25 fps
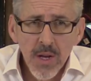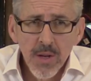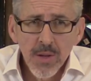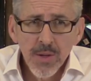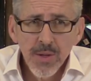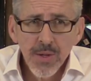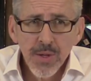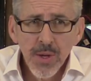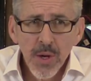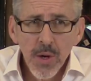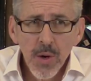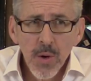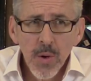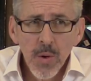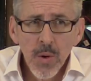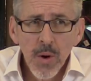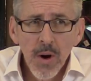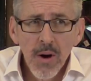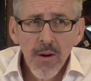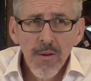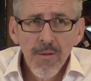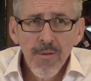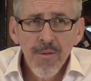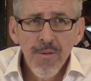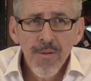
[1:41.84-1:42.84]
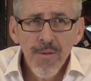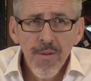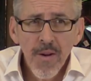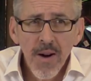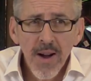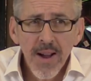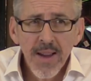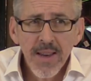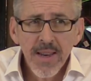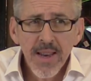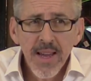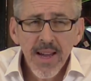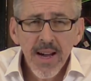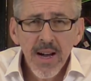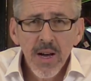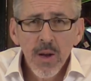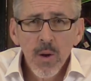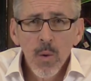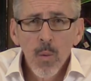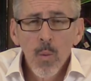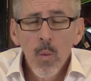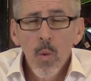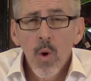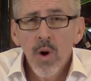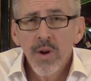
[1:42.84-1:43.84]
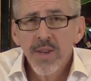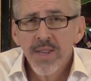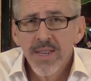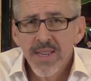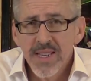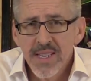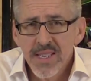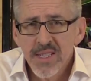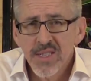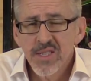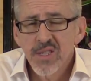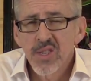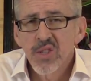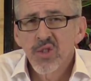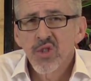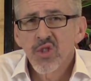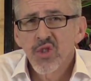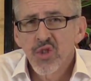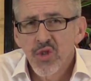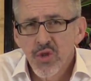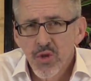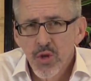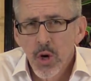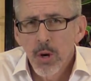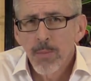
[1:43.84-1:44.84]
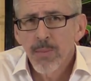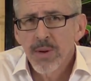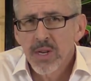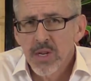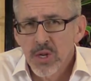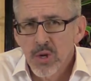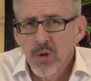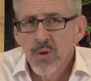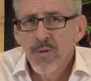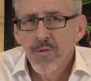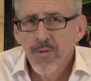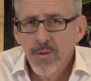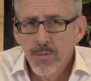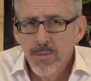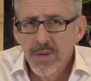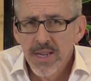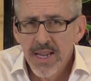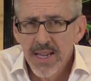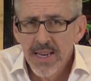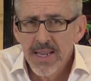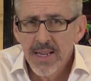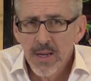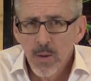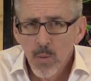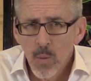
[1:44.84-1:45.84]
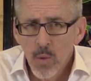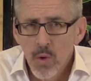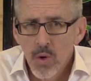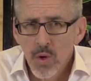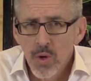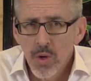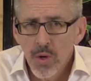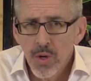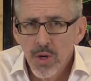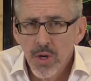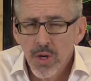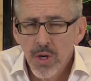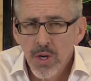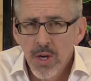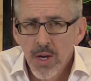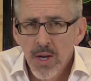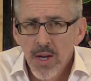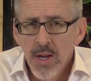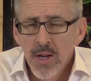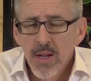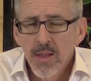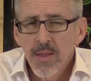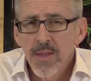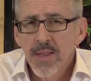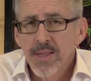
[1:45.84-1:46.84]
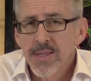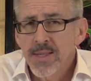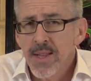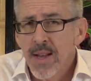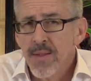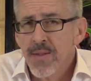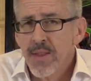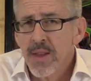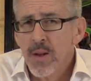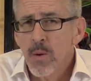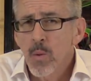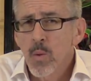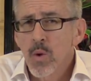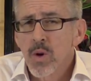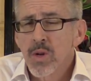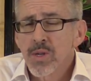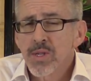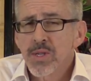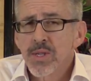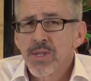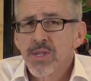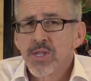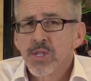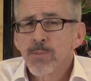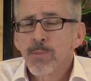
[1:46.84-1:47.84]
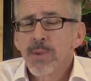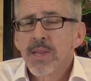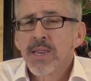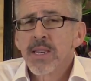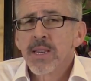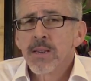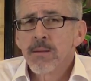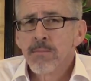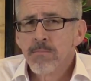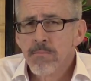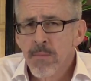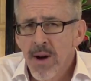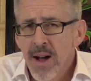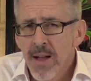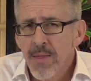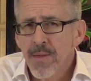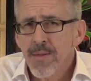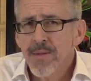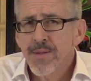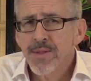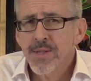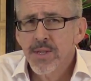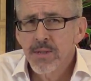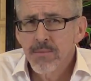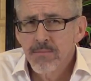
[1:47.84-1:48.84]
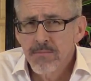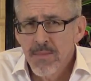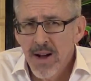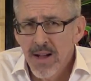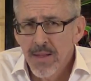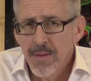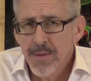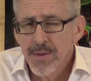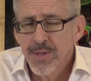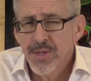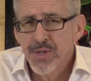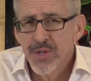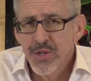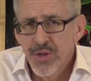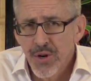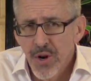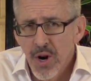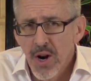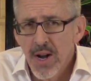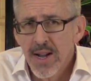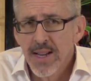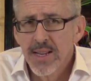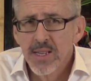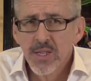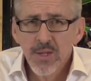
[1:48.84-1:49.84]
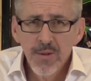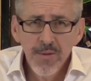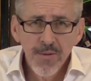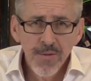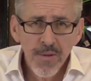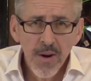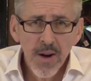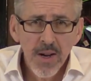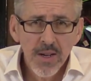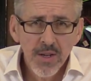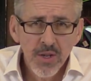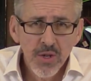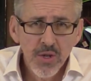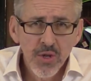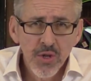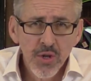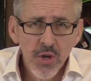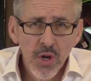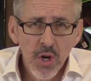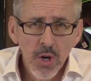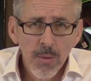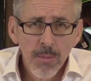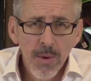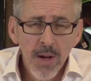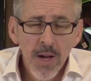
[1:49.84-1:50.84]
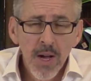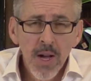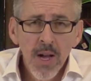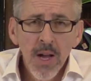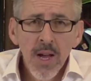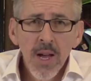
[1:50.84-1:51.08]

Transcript: So find out what it is that's stopping you from getting work. There's nothing worse than spending months and months trying to find a job,